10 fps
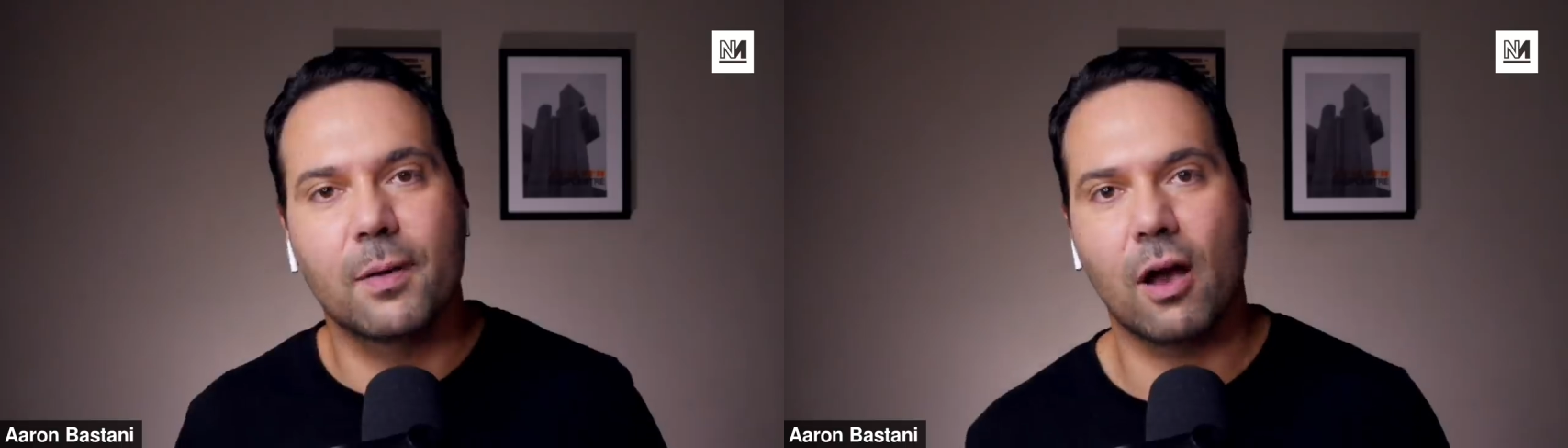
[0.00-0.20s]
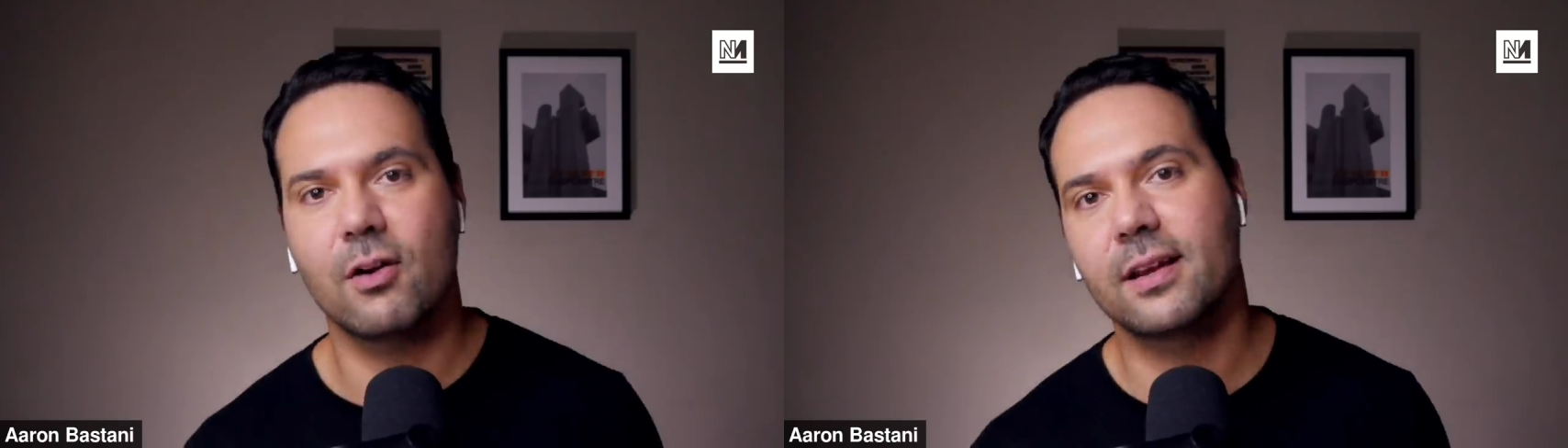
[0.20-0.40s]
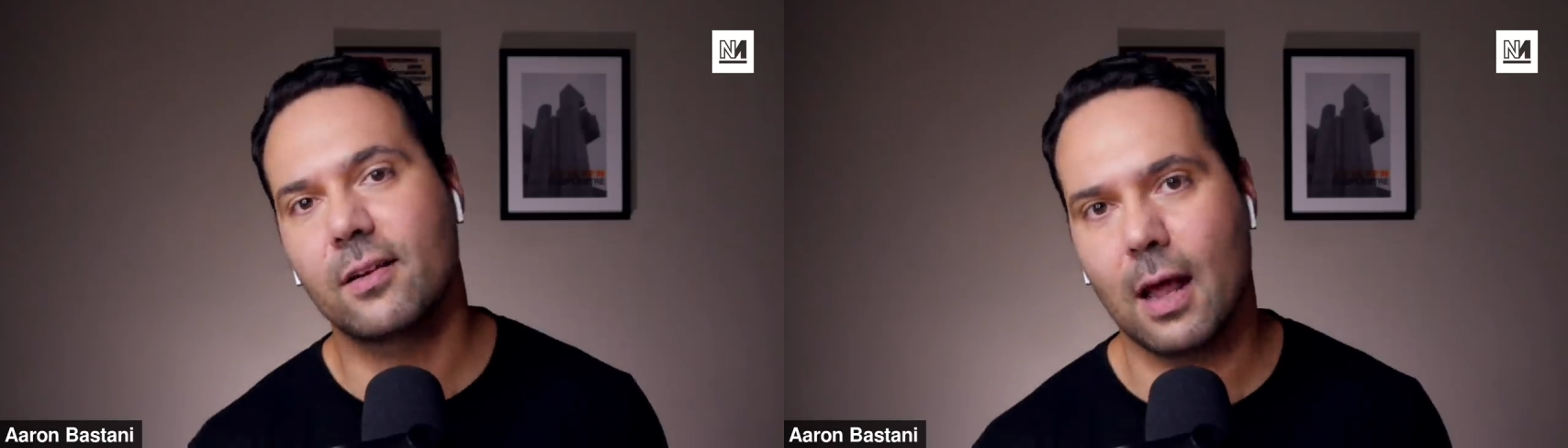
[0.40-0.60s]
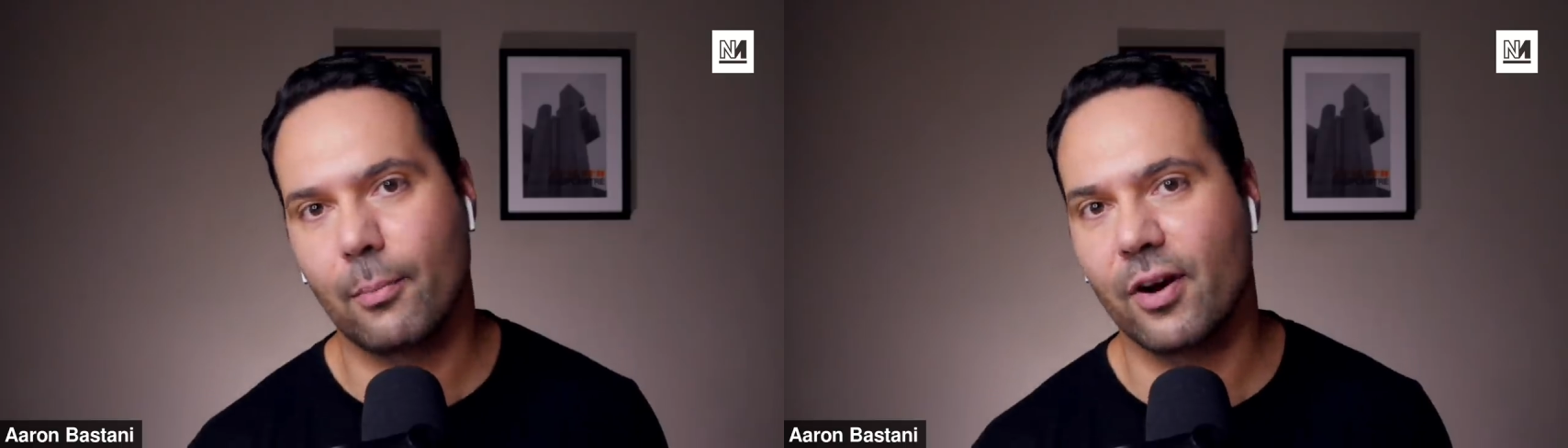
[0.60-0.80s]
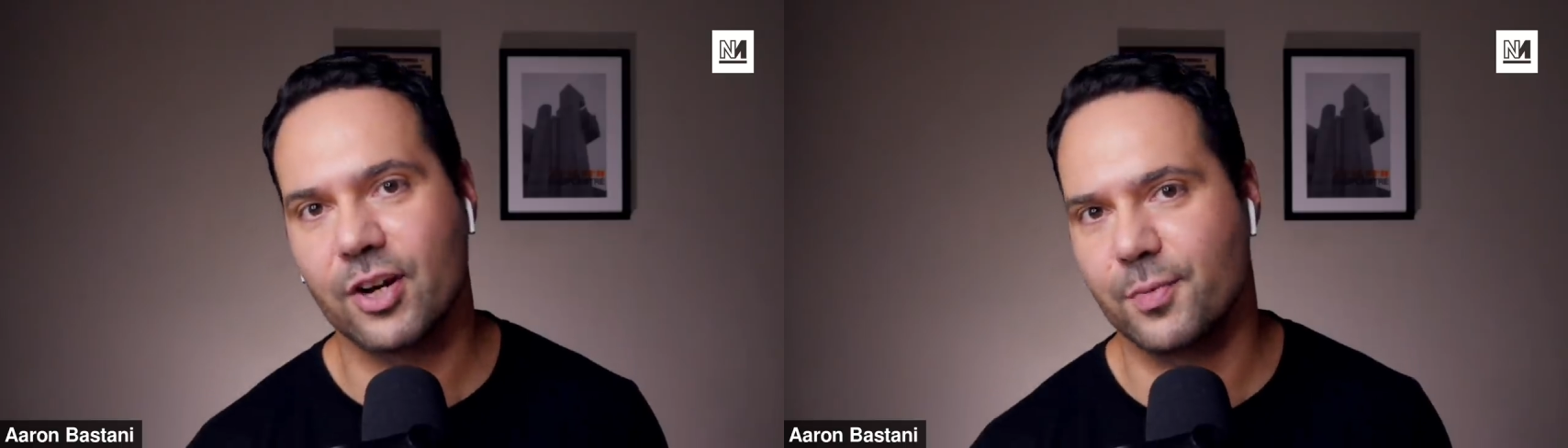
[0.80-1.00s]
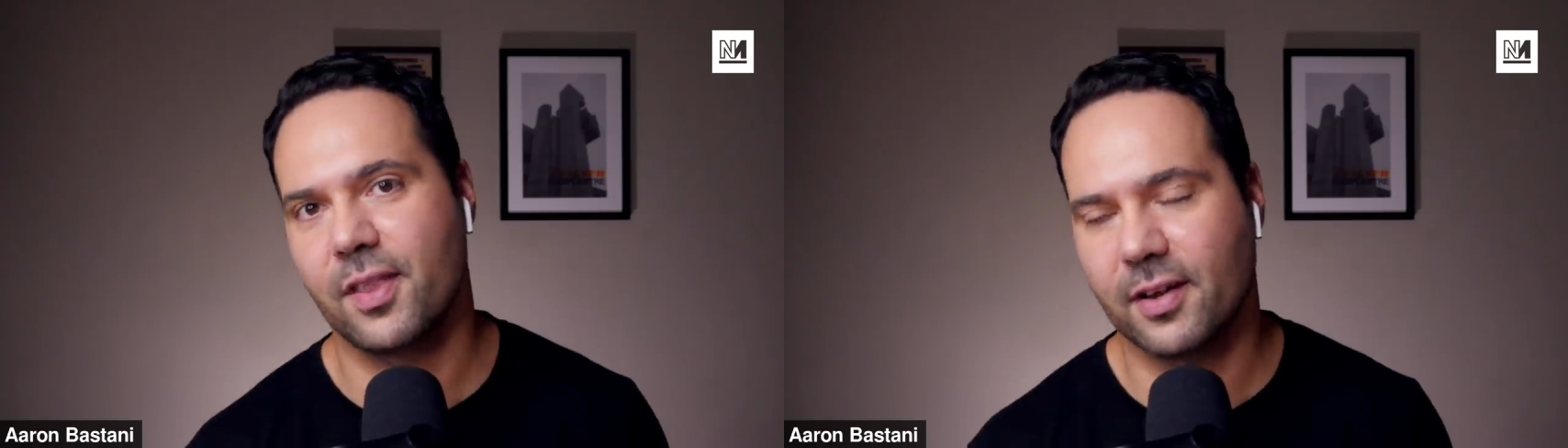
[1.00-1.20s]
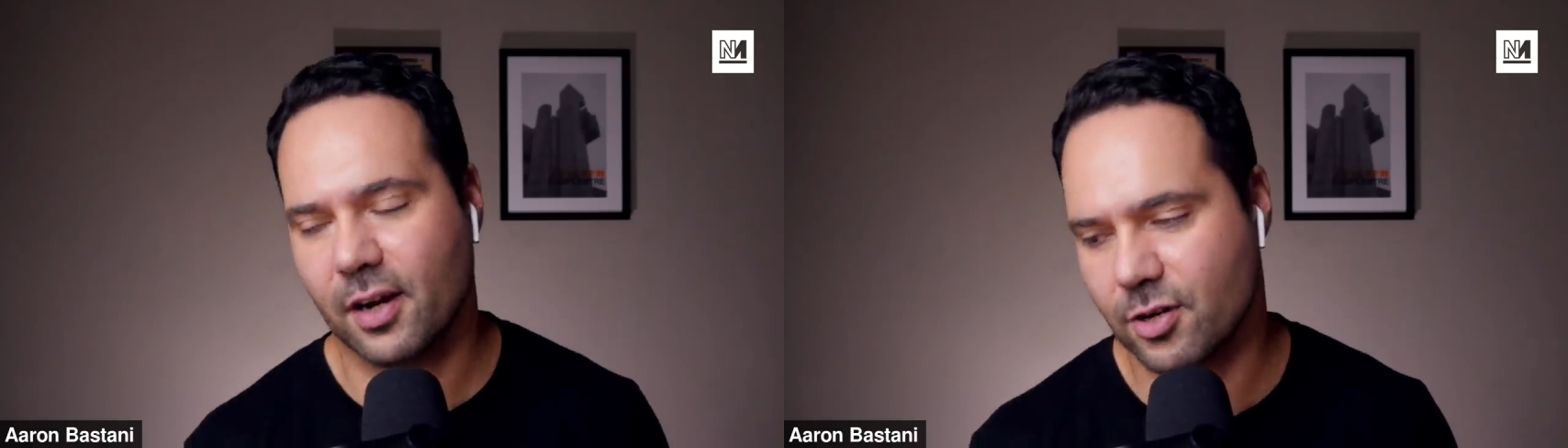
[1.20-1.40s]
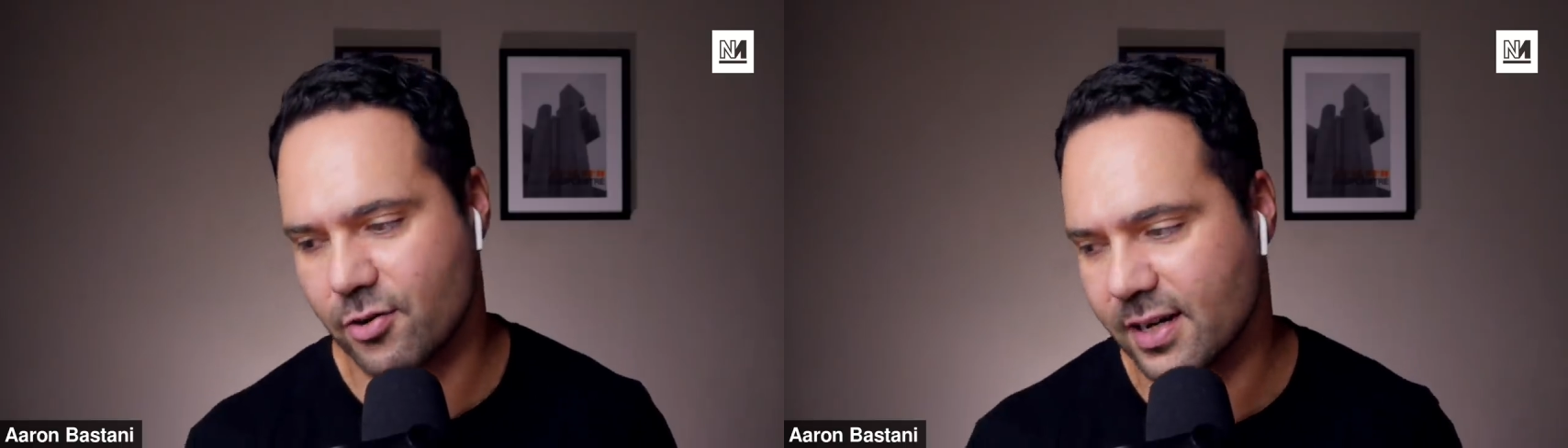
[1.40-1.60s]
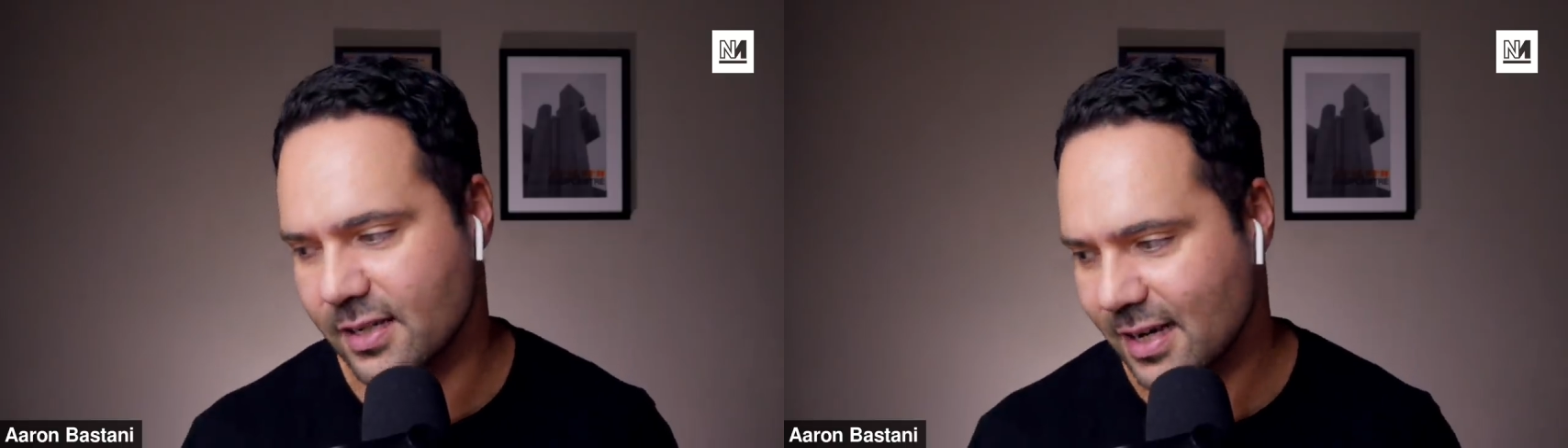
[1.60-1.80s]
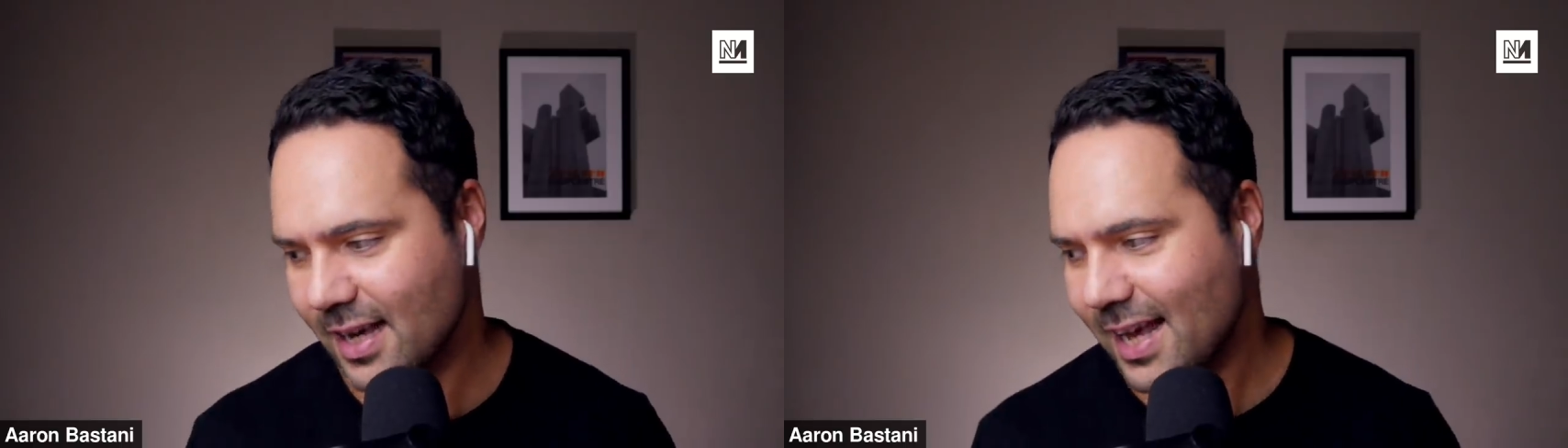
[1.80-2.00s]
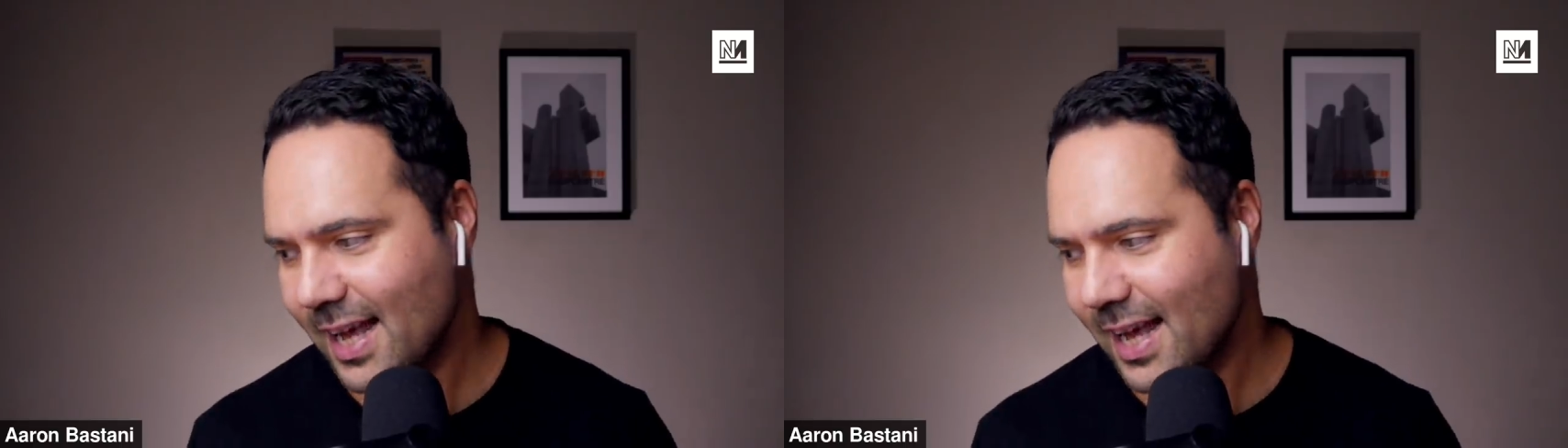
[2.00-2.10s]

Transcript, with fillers: but only in collaboration with other countries.